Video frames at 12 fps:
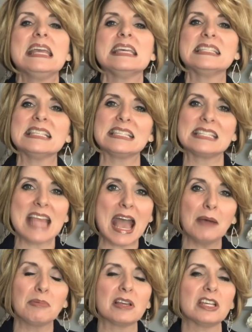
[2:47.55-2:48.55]
is
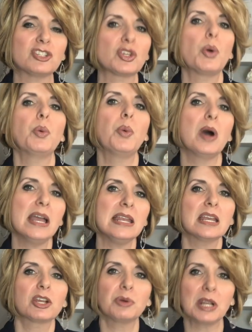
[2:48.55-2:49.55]
establish what
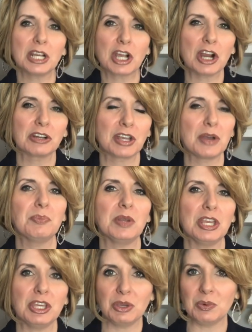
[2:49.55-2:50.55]
credit card
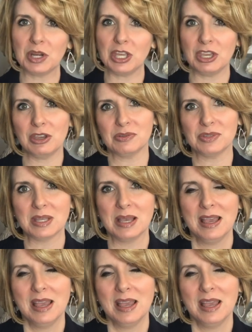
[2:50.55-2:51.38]
company you want to use.